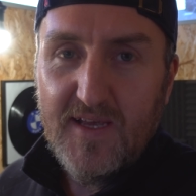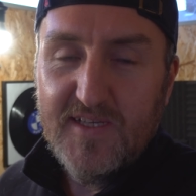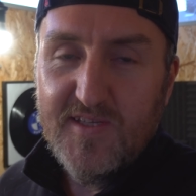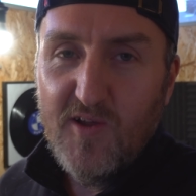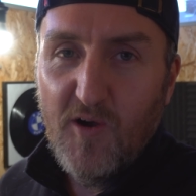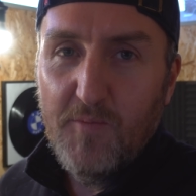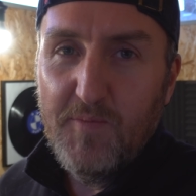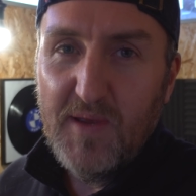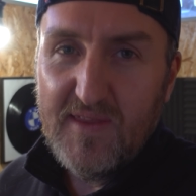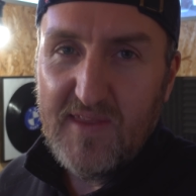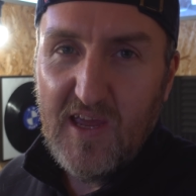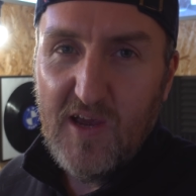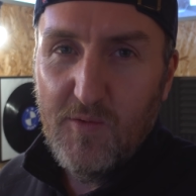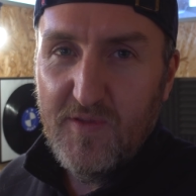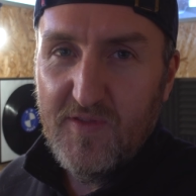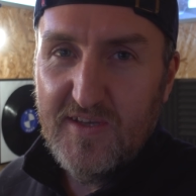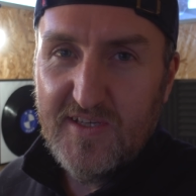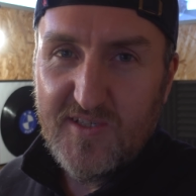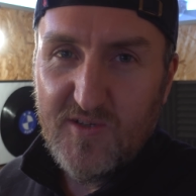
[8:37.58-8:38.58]
It's not a big deal
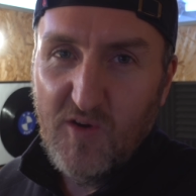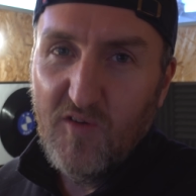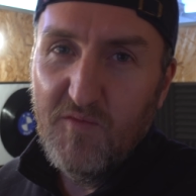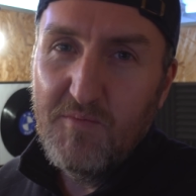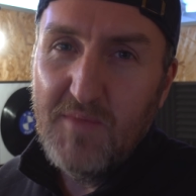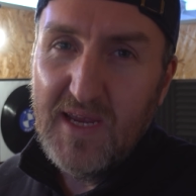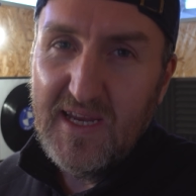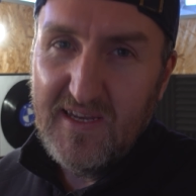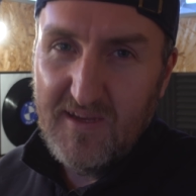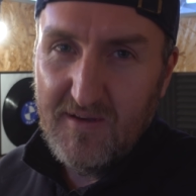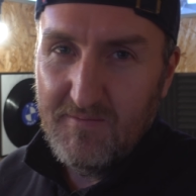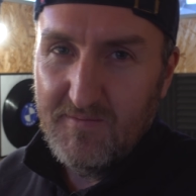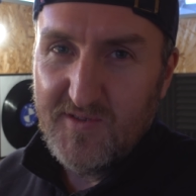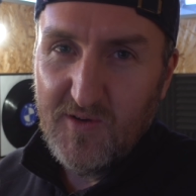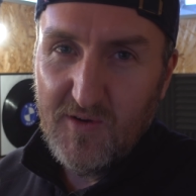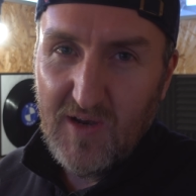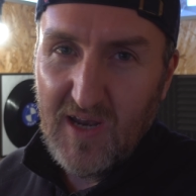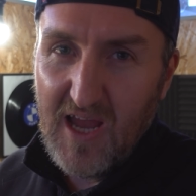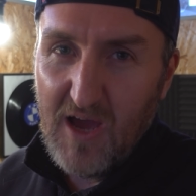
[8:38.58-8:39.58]
with the sort of medium,
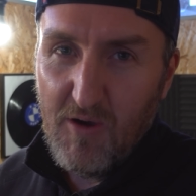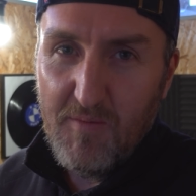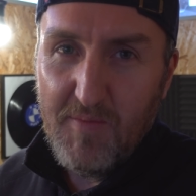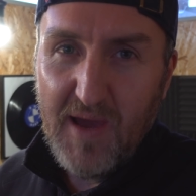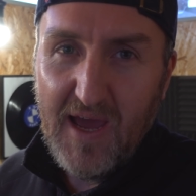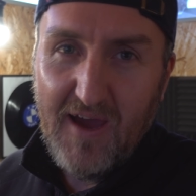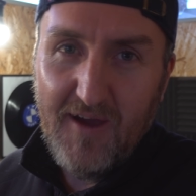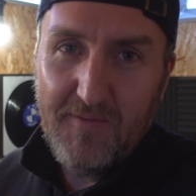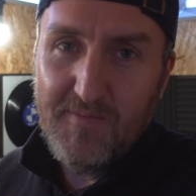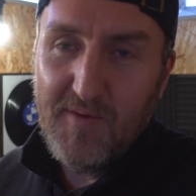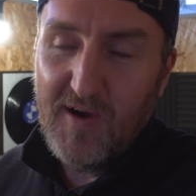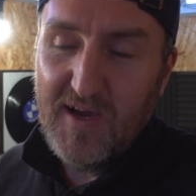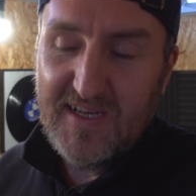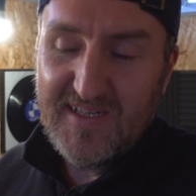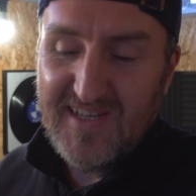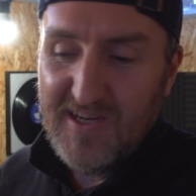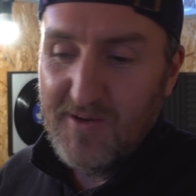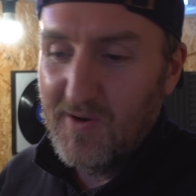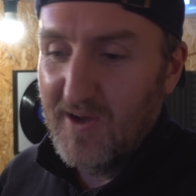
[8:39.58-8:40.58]
sort of lower powered
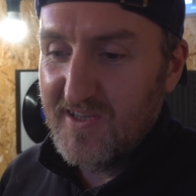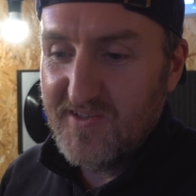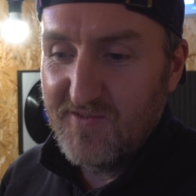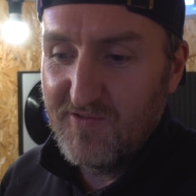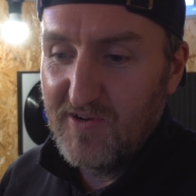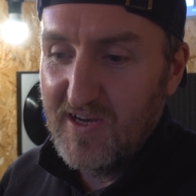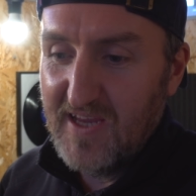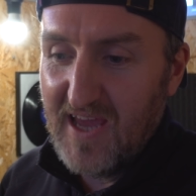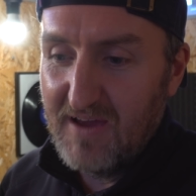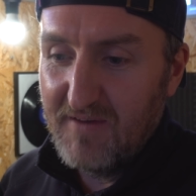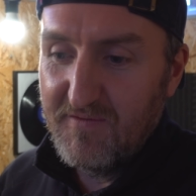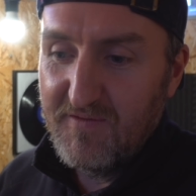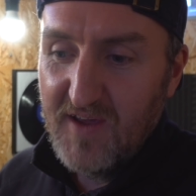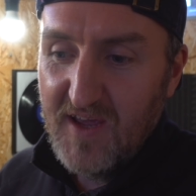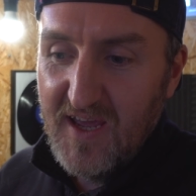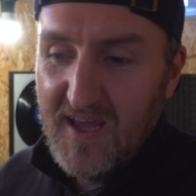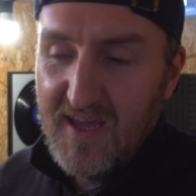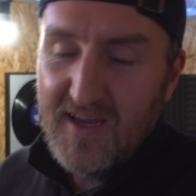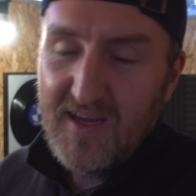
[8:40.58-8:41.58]
bikes anyway to really have,
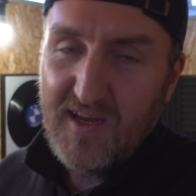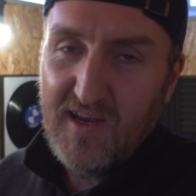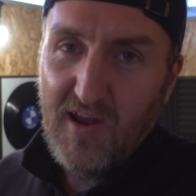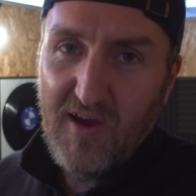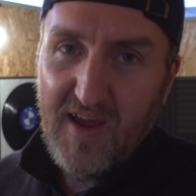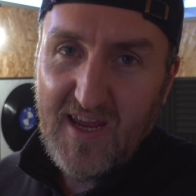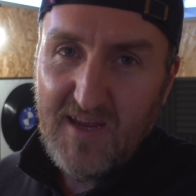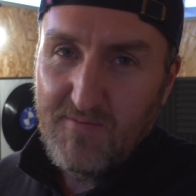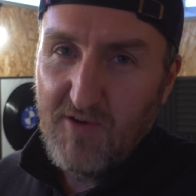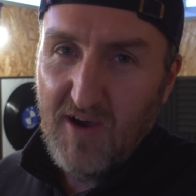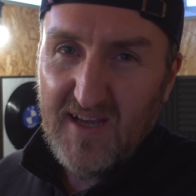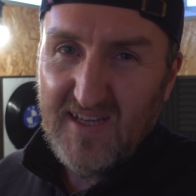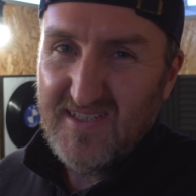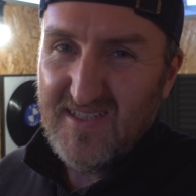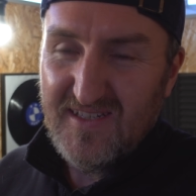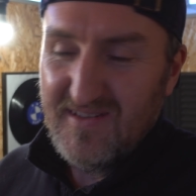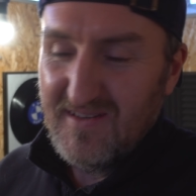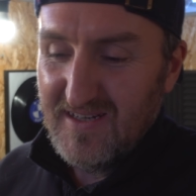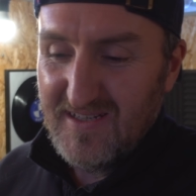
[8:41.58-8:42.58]
you know,
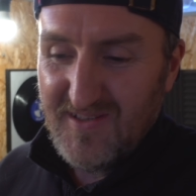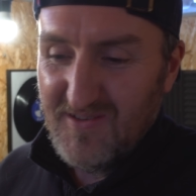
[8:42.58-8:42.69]
e-brakes.